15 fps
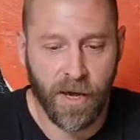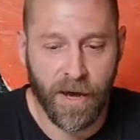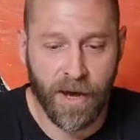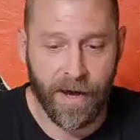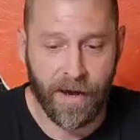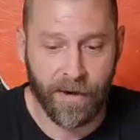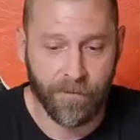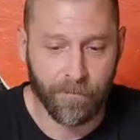
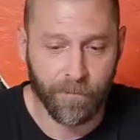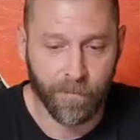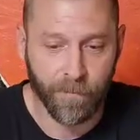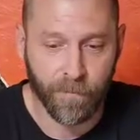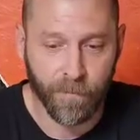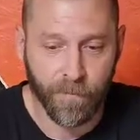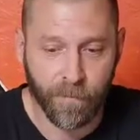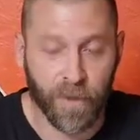Um,
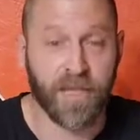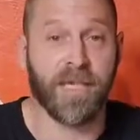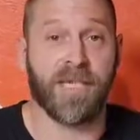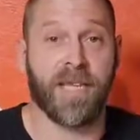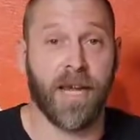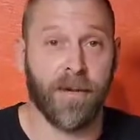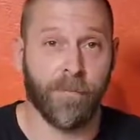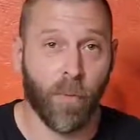but
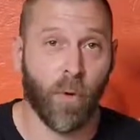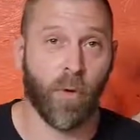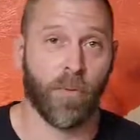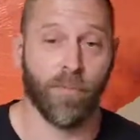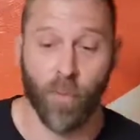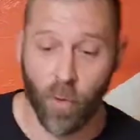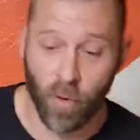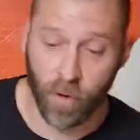he's getting more
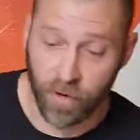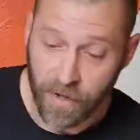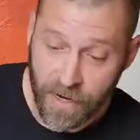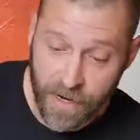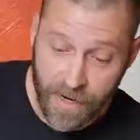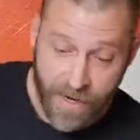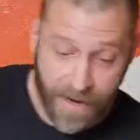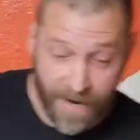and more.
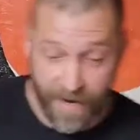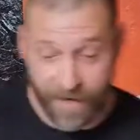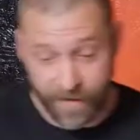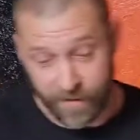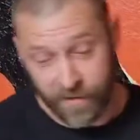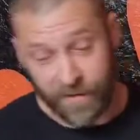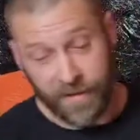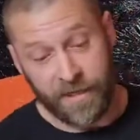
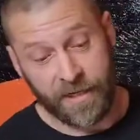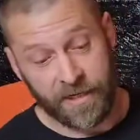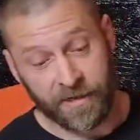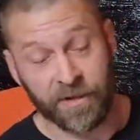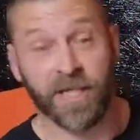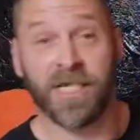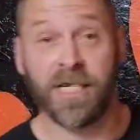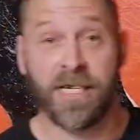And
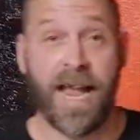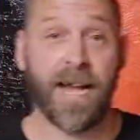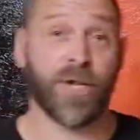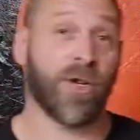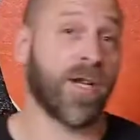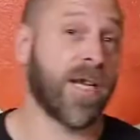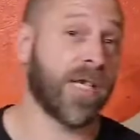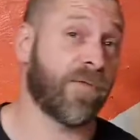he this is
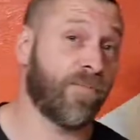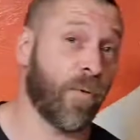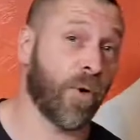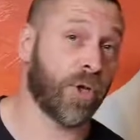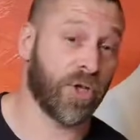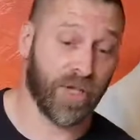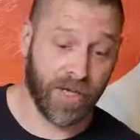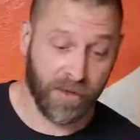actually his
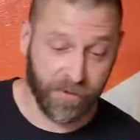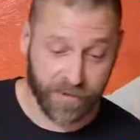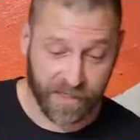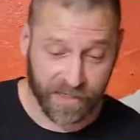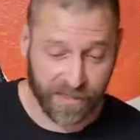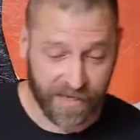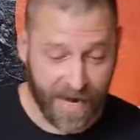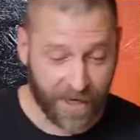first year.
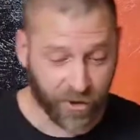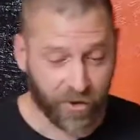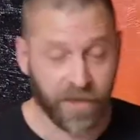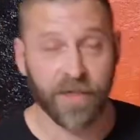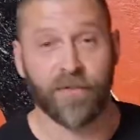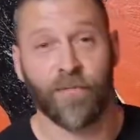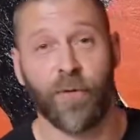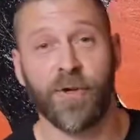This is actually
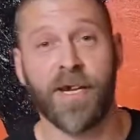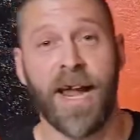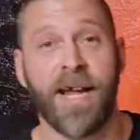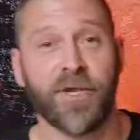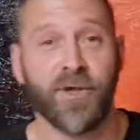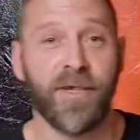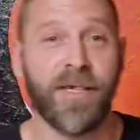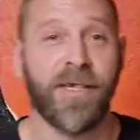his first
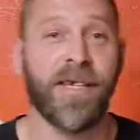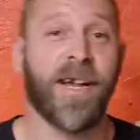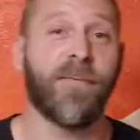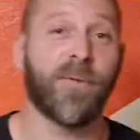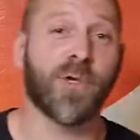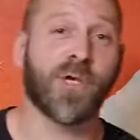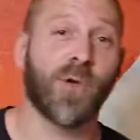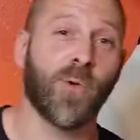hatchling he
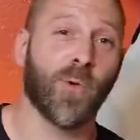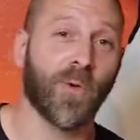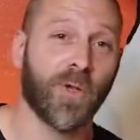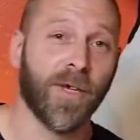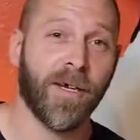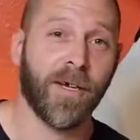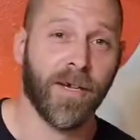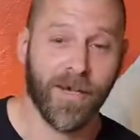ever sold.